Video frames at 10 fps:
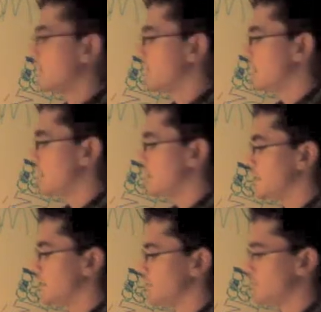
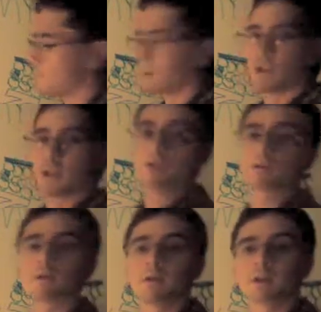Uh, when you
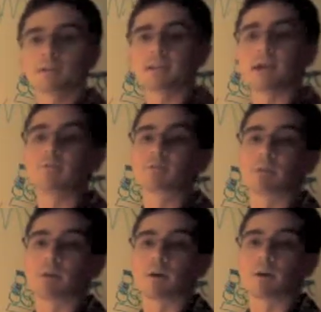hear sounds of
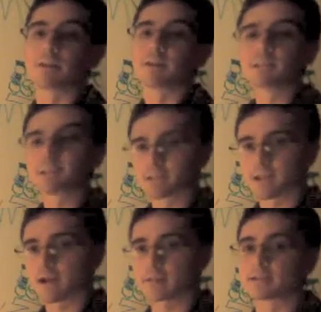the heart, this is
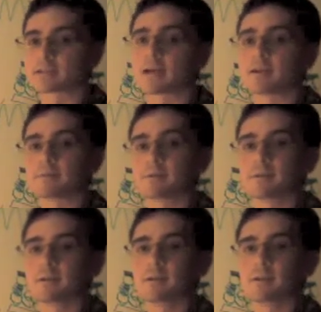not the sound
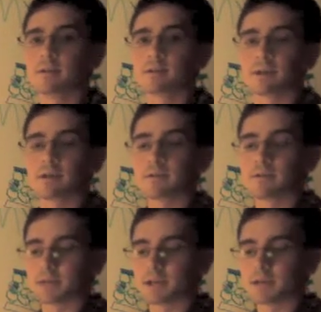
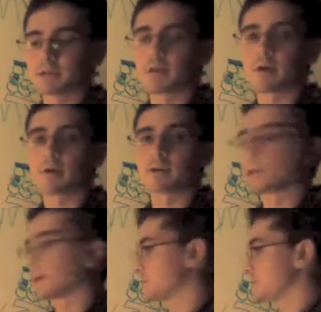sound the sounds of the heart is
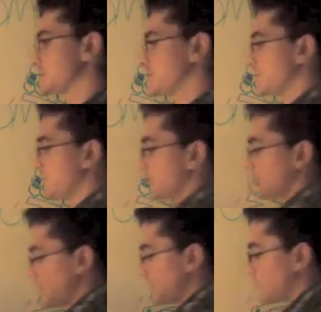actually from
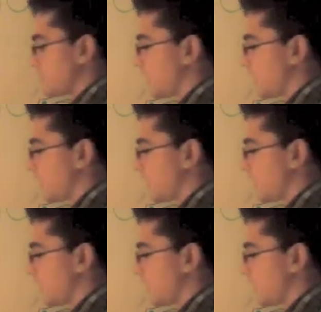from when blood